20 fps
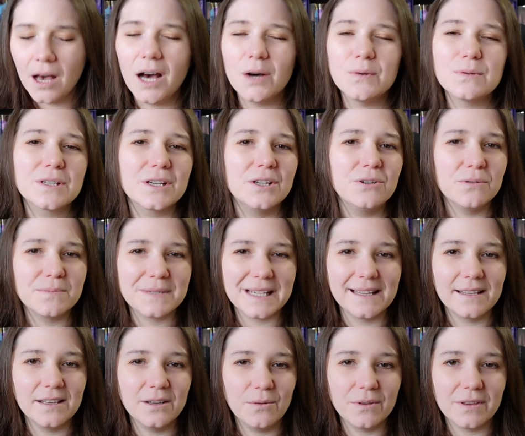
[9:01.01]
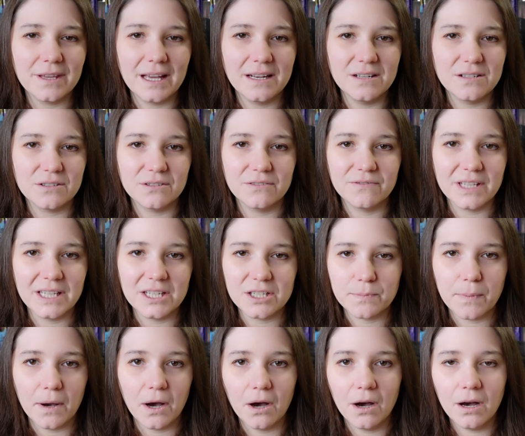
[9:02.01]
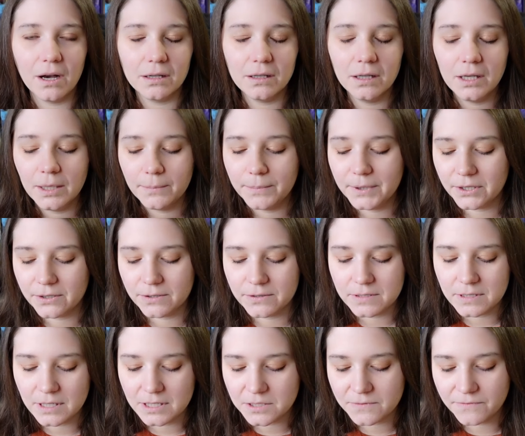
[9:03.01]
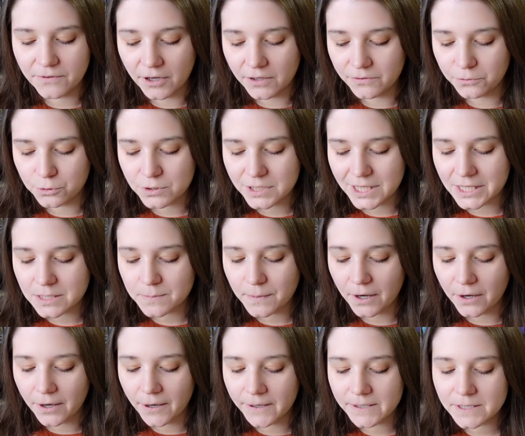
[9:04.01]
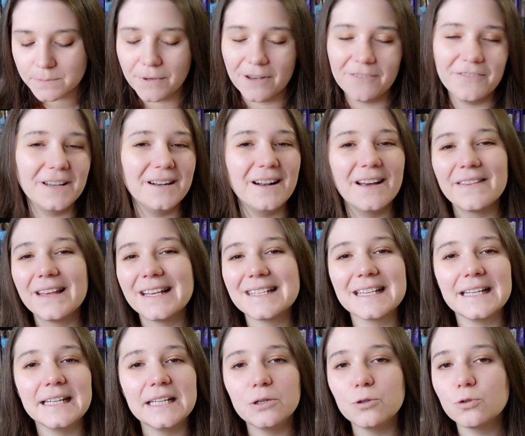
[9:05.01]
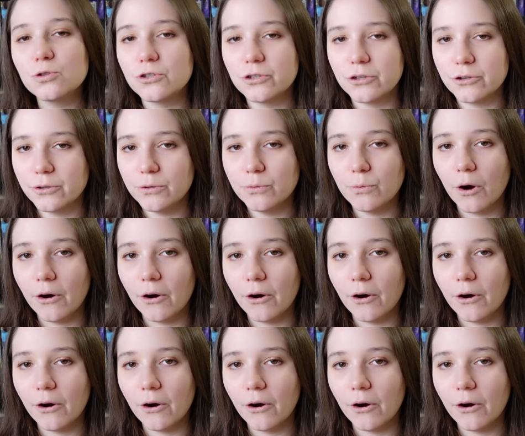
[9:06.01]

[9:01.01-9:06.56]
I was going to update you at the end of each part because there's five or six parts, but I feel like that's a little too